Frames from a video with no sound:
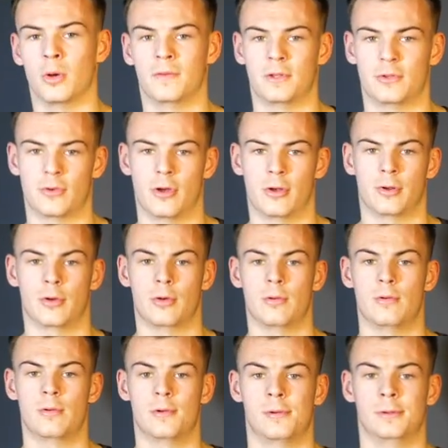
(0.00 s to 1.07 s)
of the try-on
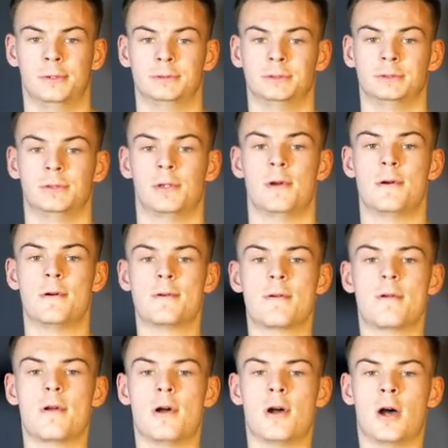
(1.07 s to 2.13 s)
haul.
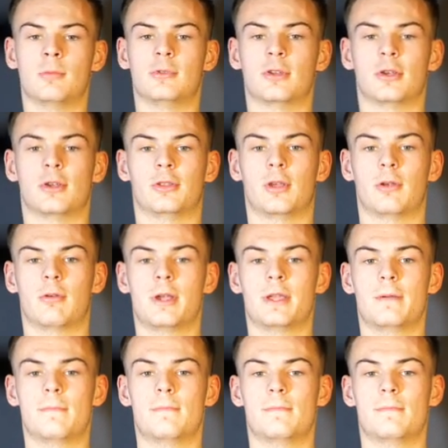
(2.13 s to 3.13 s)
I'm so good though, right?